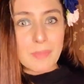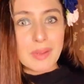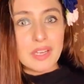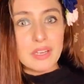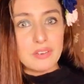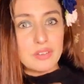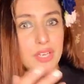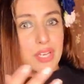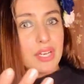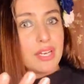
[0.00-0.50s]
be
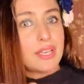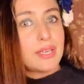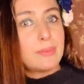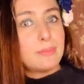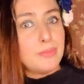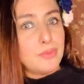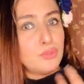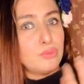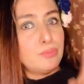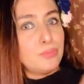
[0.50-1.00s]
looking like
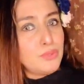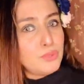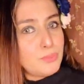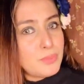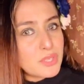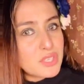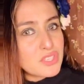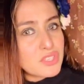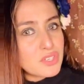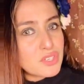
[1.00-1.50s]
blue
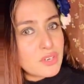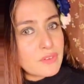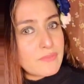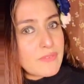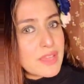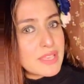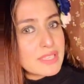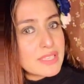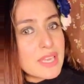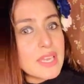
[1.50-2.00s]
because you're not
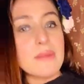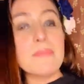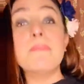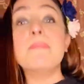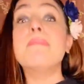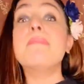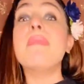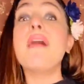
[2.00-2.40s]
fair skin,